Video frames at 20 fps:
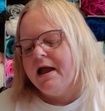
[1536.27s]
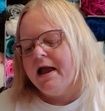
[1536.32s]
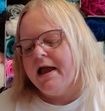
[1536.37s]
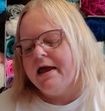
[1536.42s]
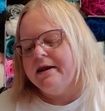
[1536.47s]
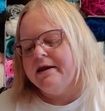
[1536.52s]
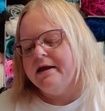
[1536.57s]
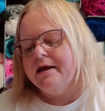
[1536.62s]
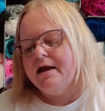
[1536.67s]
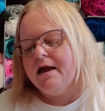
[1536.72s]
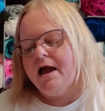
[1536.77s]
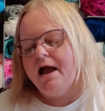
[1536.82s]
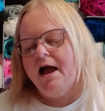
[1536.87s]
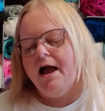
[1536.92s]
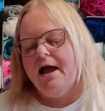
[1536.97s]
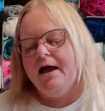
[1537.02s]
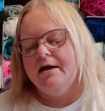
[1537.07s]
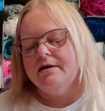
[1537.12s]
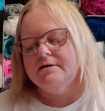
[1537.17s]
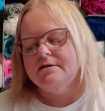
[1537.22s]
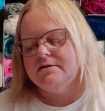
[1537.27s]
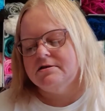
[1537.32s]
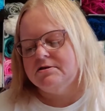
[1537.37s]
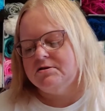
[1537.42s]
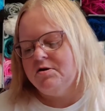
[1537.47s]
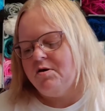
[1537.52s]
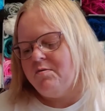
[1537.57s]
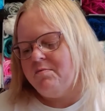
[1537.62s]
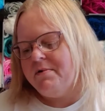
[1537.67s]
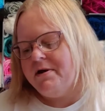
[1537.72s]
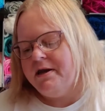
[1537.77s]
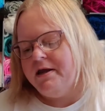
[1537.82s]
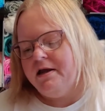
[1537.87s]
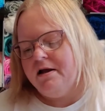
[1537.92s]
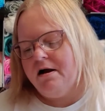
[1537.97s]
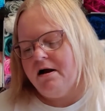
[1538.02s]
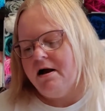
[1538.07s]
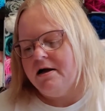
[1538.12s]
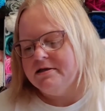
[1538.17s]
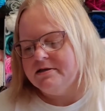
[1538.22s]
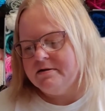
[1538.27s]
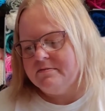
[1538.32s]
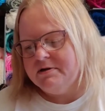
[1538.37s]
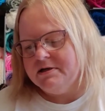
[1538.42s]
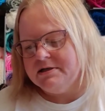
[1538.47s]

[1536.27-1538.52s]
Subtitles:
And it has so many awesome